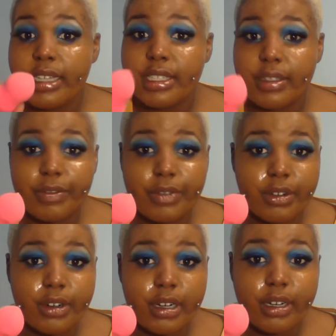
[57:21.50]

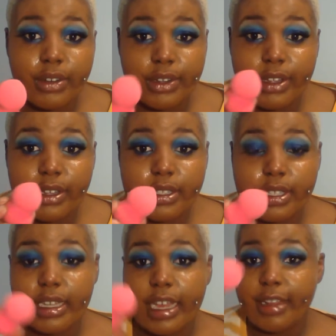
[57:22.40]
Sephora or
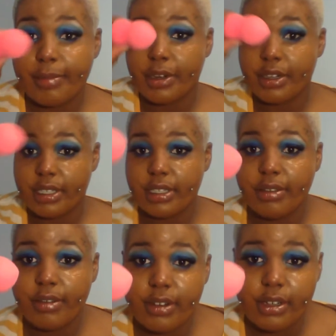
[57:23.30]
Ulta. I
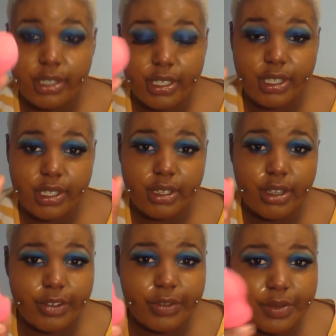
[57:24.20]
personally ordered this
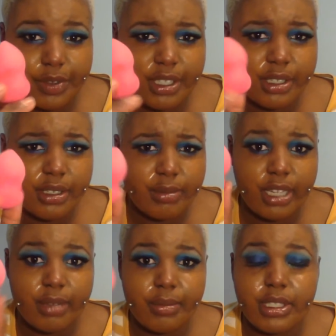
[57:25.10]
off of
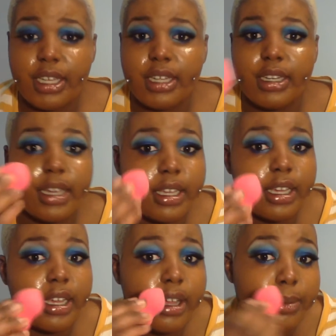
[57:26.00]

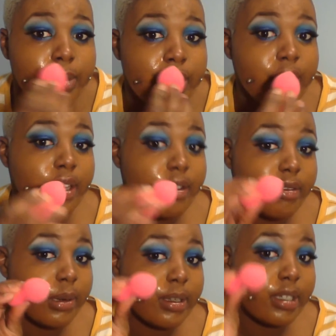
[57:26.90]
Amazon.com.
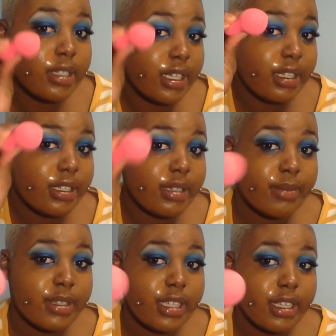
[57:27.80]
What I'm going to take this,
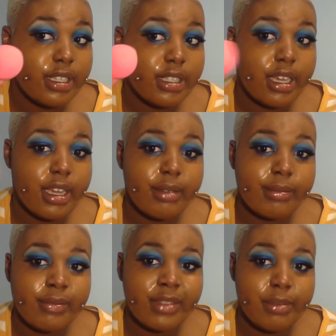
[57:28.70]
I'm going to take the
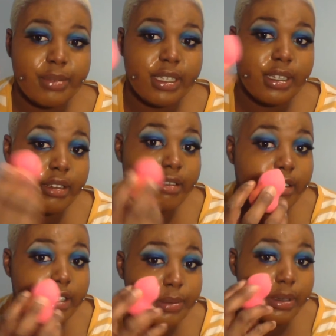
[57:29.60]
top, the blending
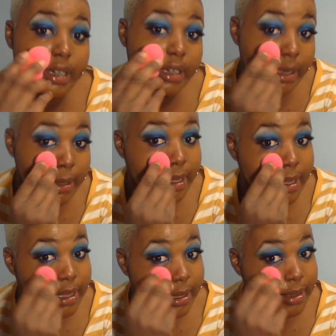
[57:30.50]
gorge part.
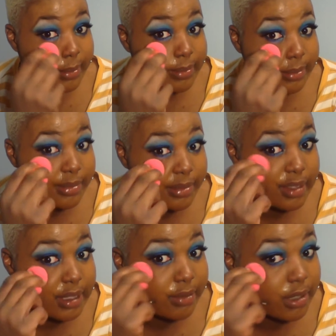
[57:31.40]

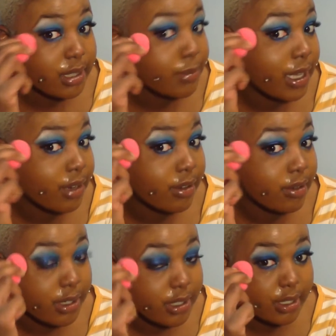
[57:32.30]
Well, the bottle
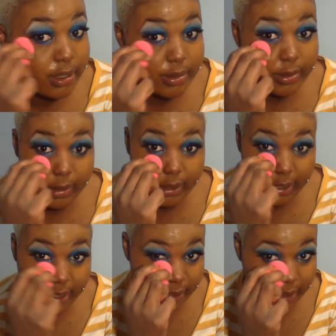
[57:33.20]
gorge, excuse me. I'm going
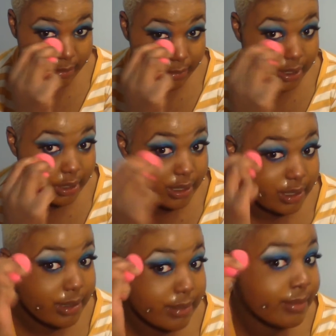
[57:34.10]
to take this and blend
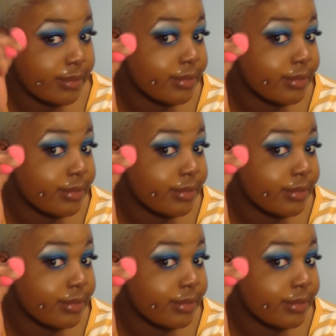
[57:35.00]
this.